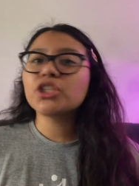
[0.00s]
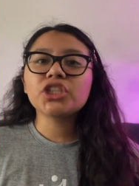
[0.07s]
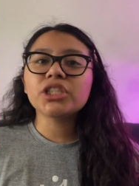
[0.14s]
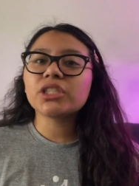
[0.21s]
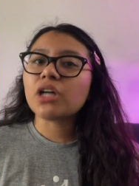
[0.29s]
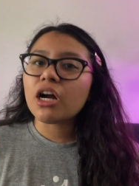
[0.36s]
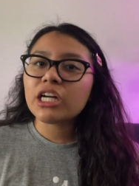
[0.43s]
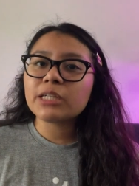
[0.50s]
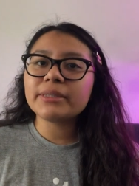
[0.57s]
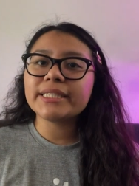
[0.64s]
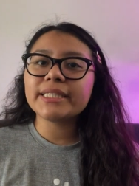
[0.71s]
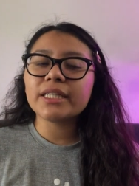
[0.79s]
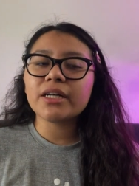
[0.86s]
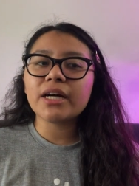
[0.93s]
she's talking to me
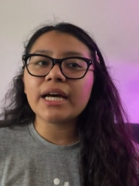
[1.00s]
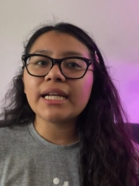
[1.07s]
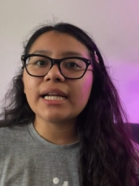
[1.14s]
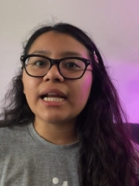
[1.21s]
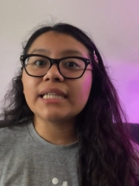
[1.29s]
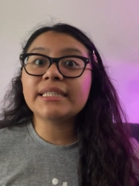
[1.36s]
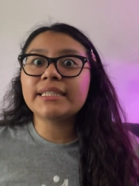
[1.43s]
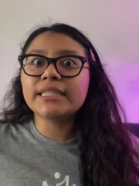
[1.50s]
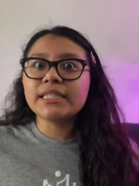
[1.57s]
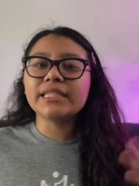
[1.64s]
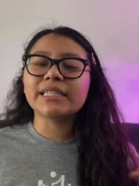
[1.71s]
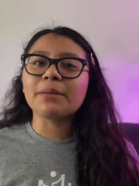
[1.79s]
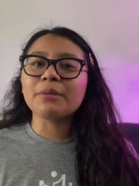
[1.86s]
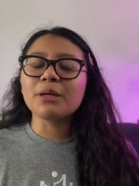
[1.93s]
still, and then I
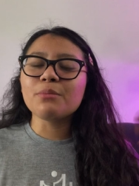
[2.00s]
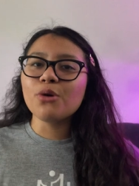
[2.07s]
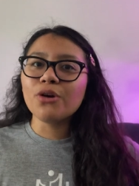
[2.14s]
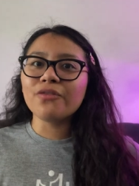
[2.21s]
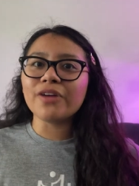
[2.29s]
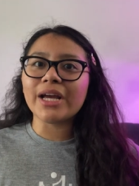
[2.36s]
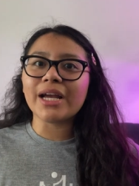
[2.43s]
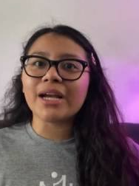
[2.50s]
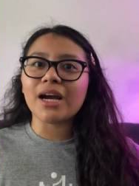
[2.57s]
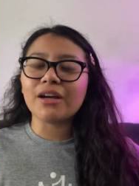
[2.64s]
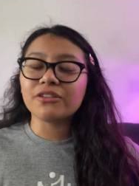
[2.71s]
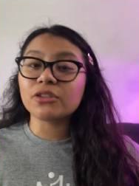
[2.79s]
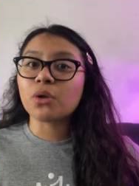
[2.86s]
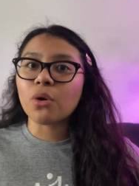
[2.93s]
see something moving
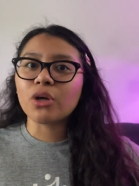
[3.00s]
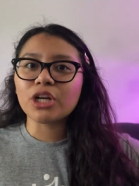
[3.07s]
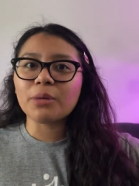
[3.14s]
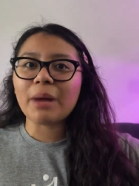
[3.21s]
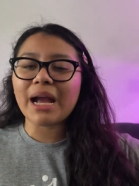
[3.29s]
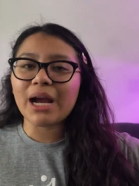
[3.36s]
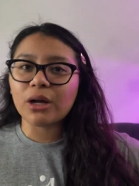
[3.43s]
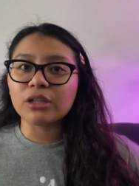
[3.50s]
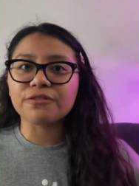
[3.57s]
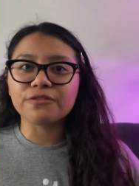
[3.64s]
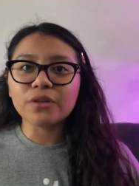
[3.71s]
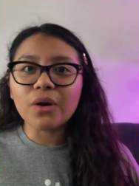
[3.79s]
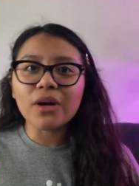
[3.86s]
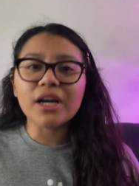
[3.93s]
in the corner of my eye on the
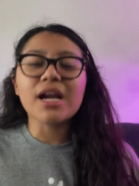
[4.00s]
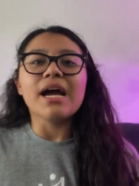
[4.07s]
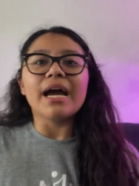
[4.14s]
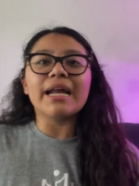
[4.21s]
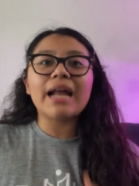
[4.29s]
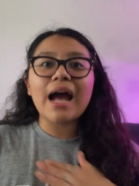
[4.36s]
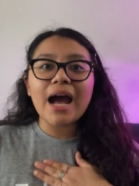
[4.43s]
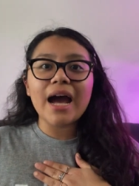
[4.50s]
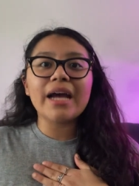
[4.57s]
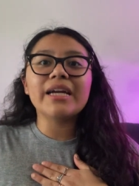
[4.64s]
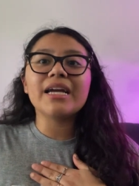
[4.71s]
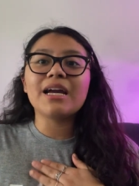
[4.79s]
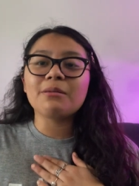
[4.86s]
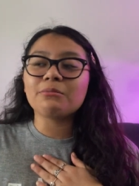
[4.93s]
floor, and
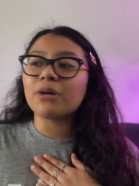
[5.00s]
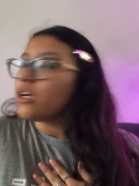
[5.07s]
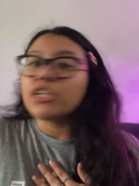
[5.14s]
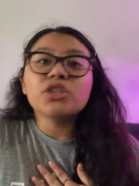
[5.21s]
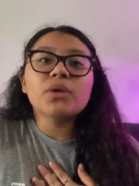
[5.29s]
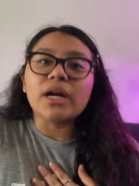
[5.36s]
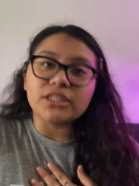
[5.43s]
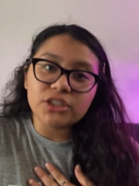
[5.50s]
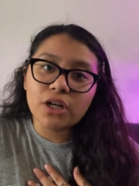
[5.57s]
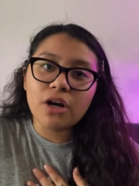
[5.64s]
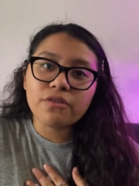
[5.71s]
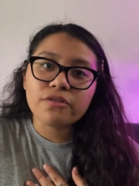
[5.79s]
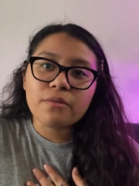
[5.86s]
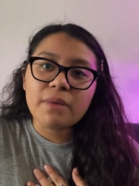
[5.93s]
I am, you guys
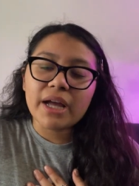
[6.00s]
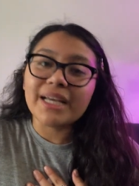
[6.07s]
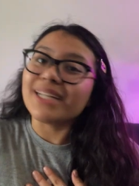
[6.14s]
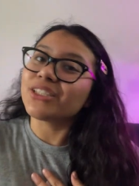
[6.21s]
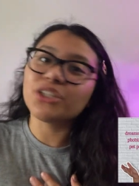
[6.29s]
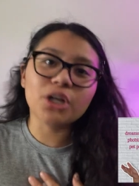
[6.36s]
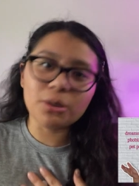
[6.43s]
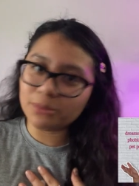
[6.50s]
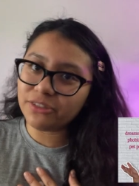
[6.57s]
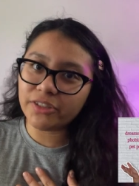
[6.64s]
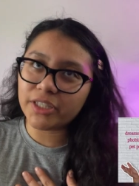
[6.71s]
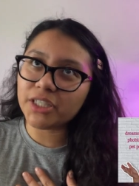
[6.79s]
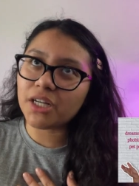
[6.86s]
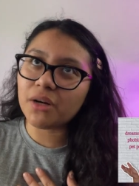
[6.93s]
know from my get to know me
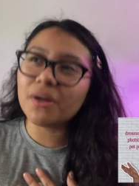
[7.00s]
video,